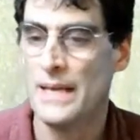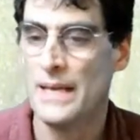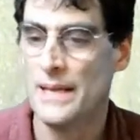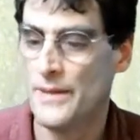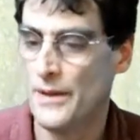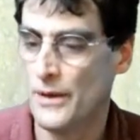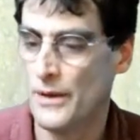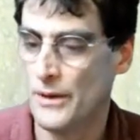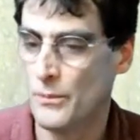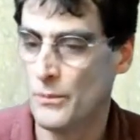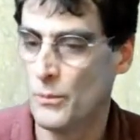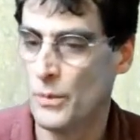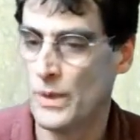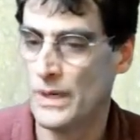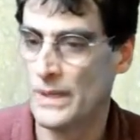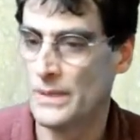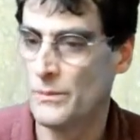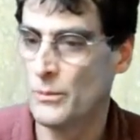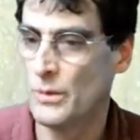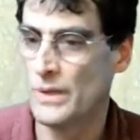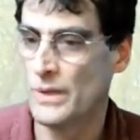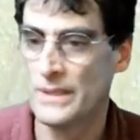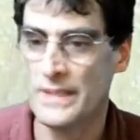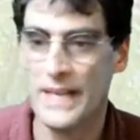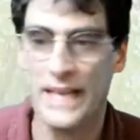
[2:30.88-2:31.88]

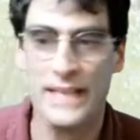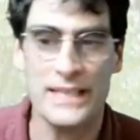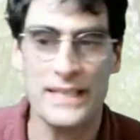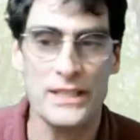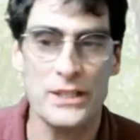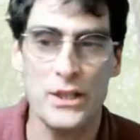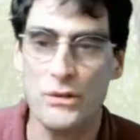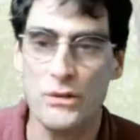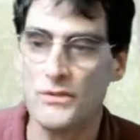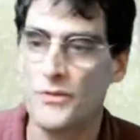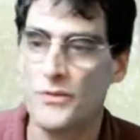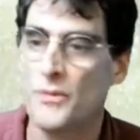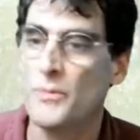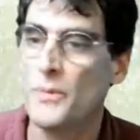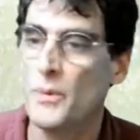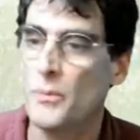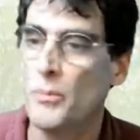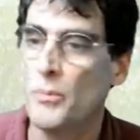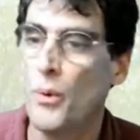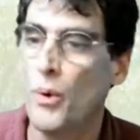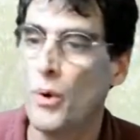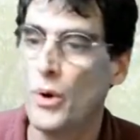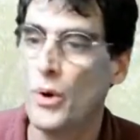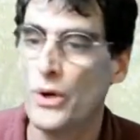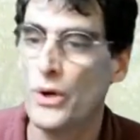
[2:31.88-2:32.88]
We're taking notes from the
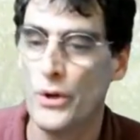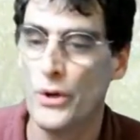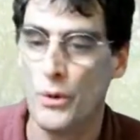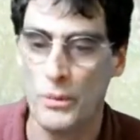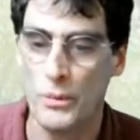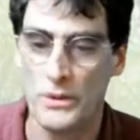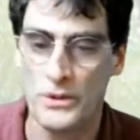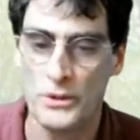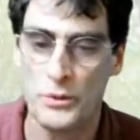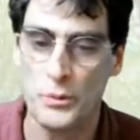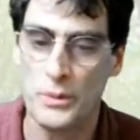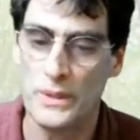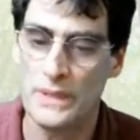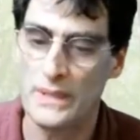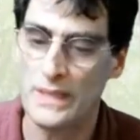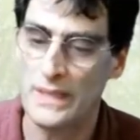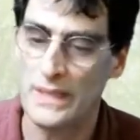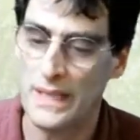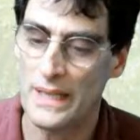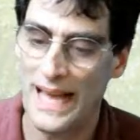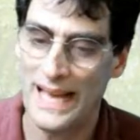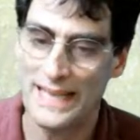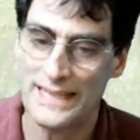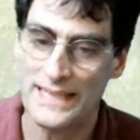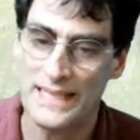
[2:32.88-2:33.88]
board, or we're doing a
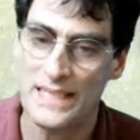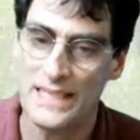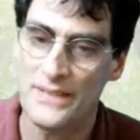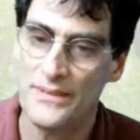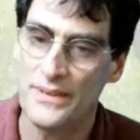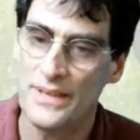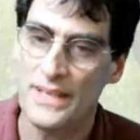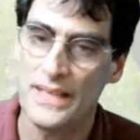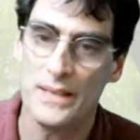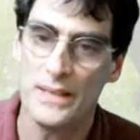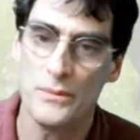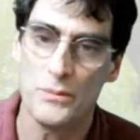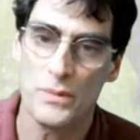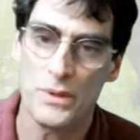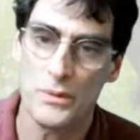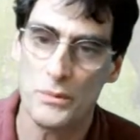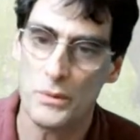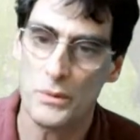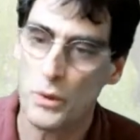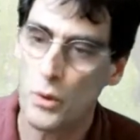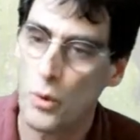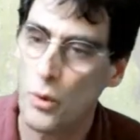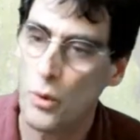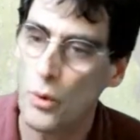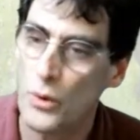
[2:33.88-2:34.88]
little activity and we're
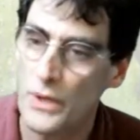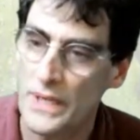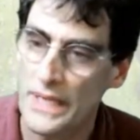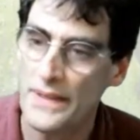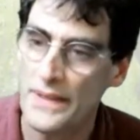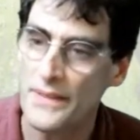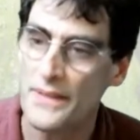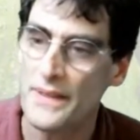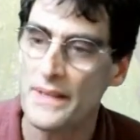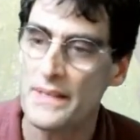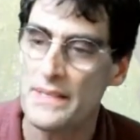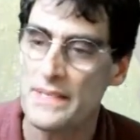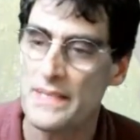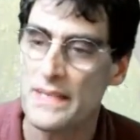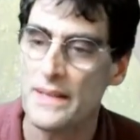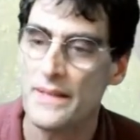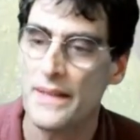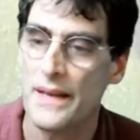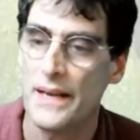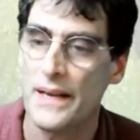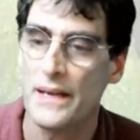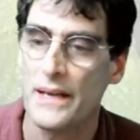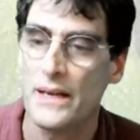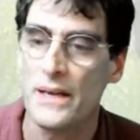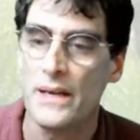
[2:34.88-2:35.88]
recording things in
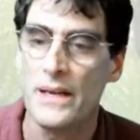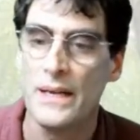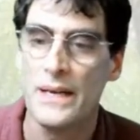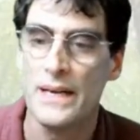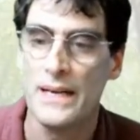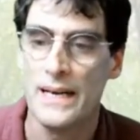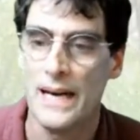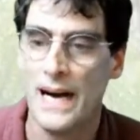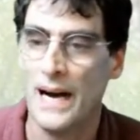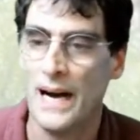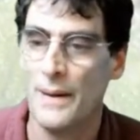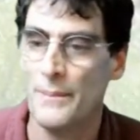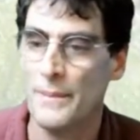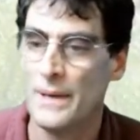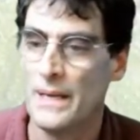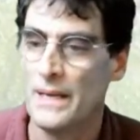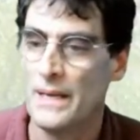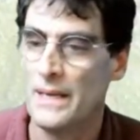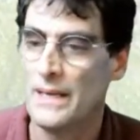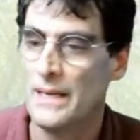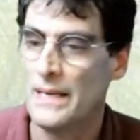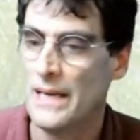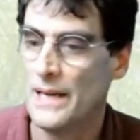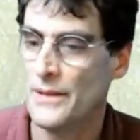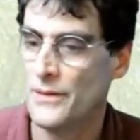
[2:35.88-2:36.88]
there. And
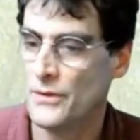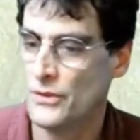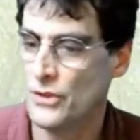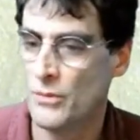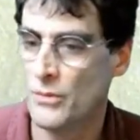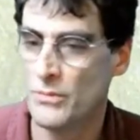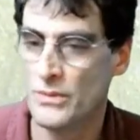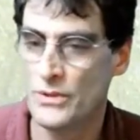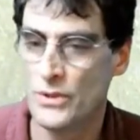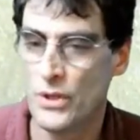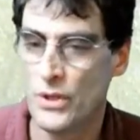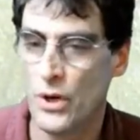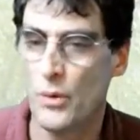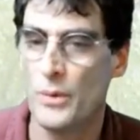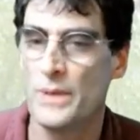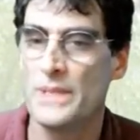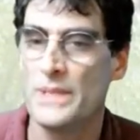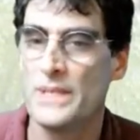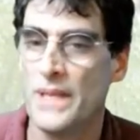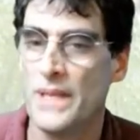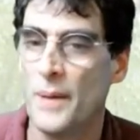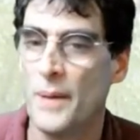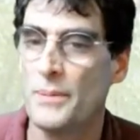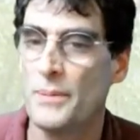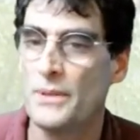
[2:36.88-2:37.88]
there's almost always
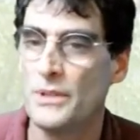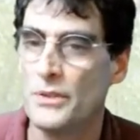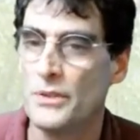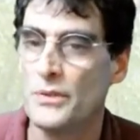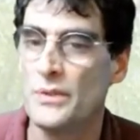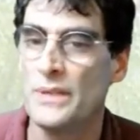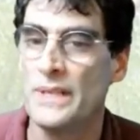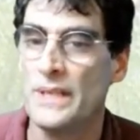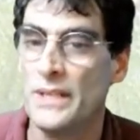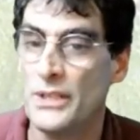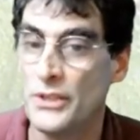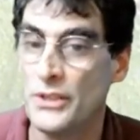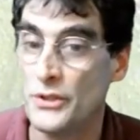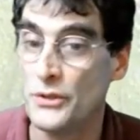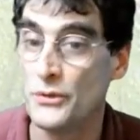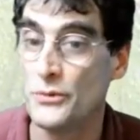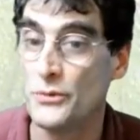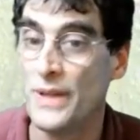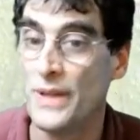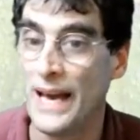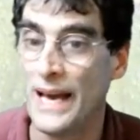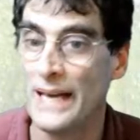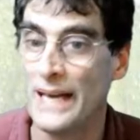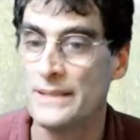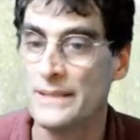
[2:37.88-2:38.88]
an opportunity to do
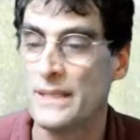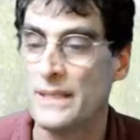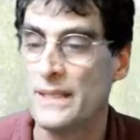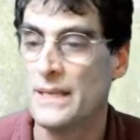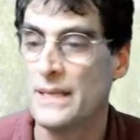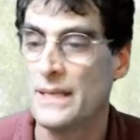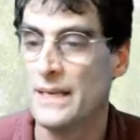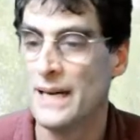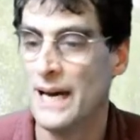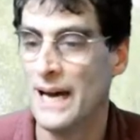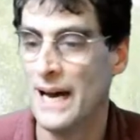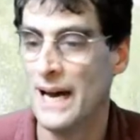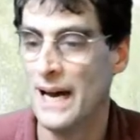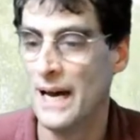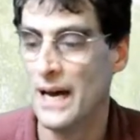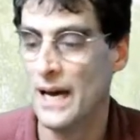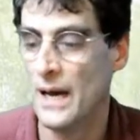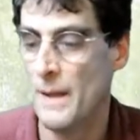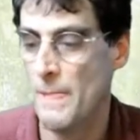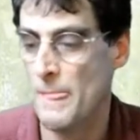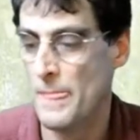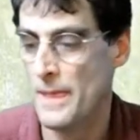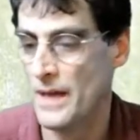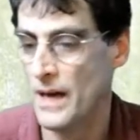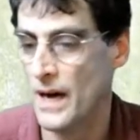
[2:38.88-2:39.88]
that
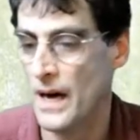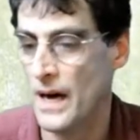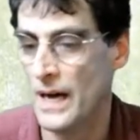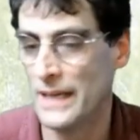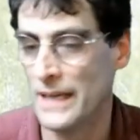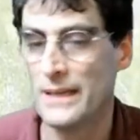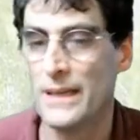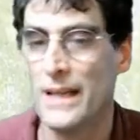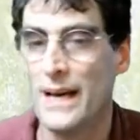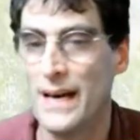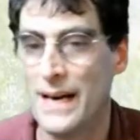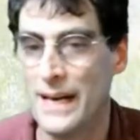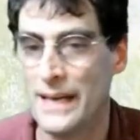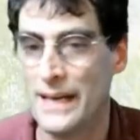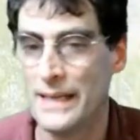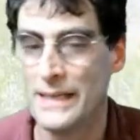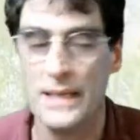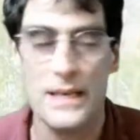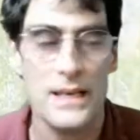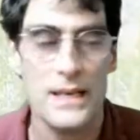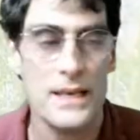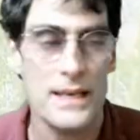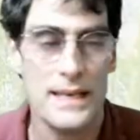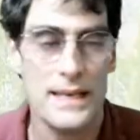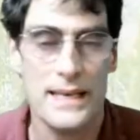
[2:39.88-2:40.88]
online
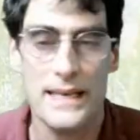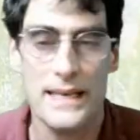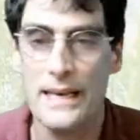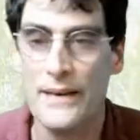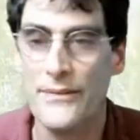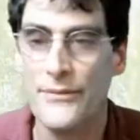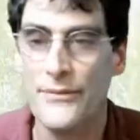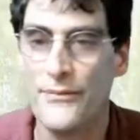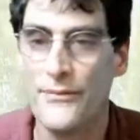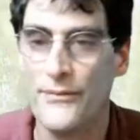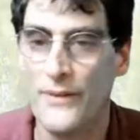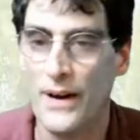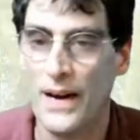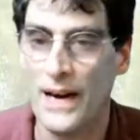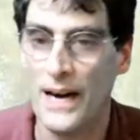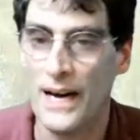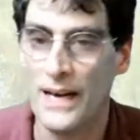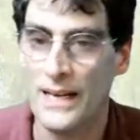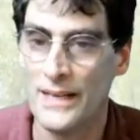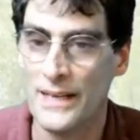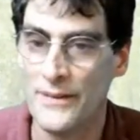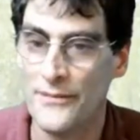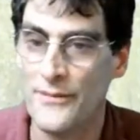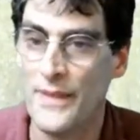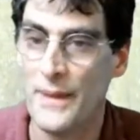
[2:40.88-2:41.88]
if
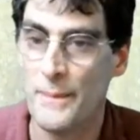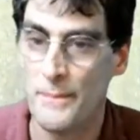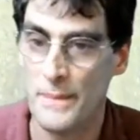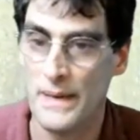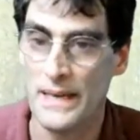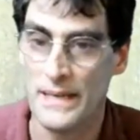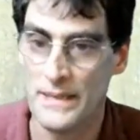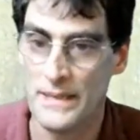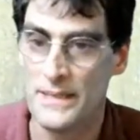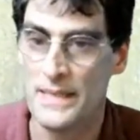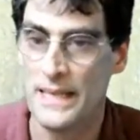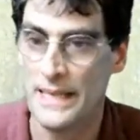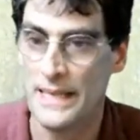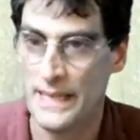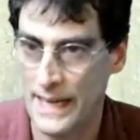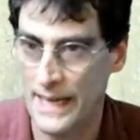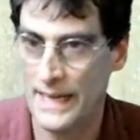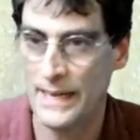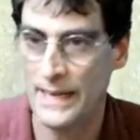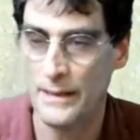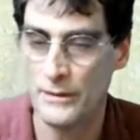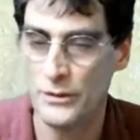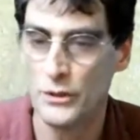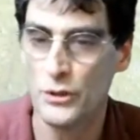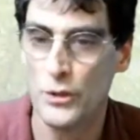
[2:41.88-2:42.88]
they miss. And
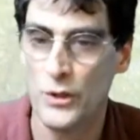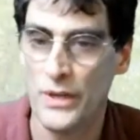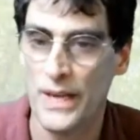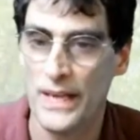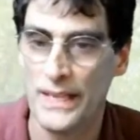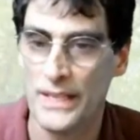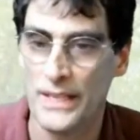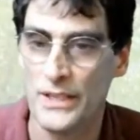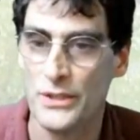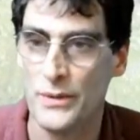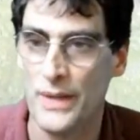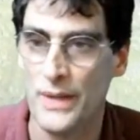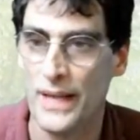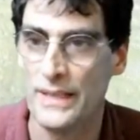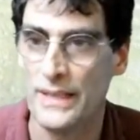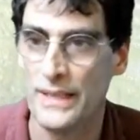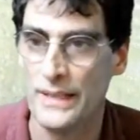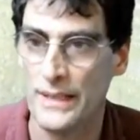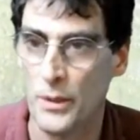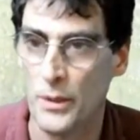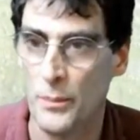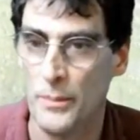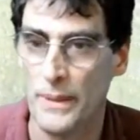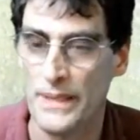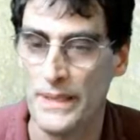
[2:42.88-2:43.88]
I'll show you how to do that in a
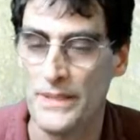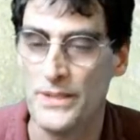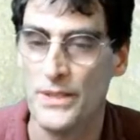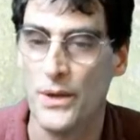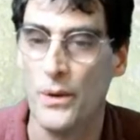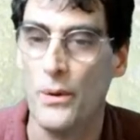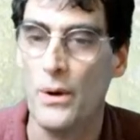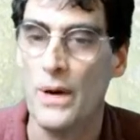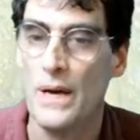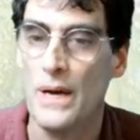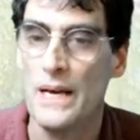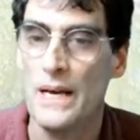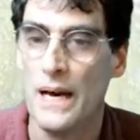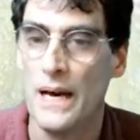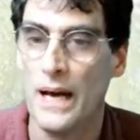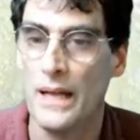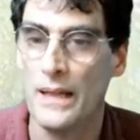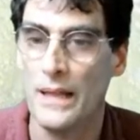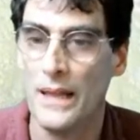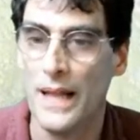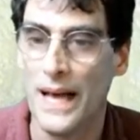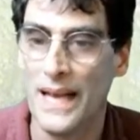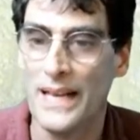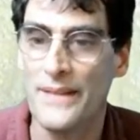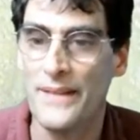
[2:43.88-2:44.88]
little bit. So a
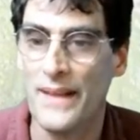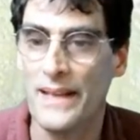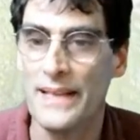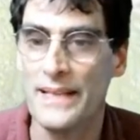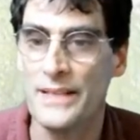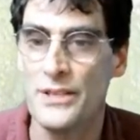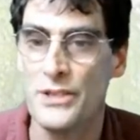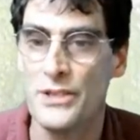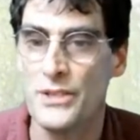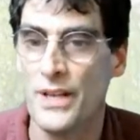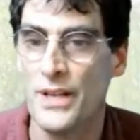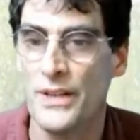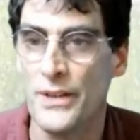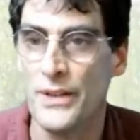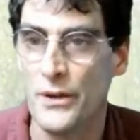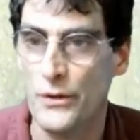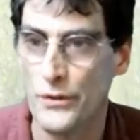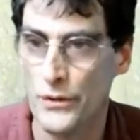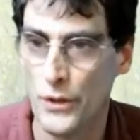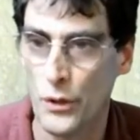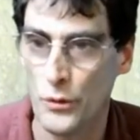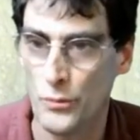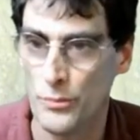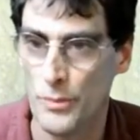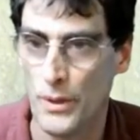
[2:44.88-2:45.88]
lot of that hinges on their
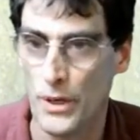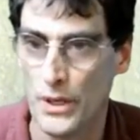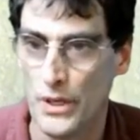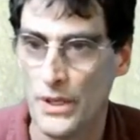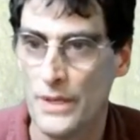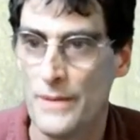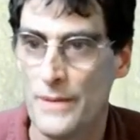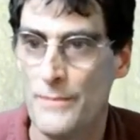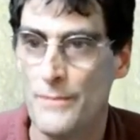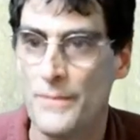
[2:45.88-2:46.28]
notebook.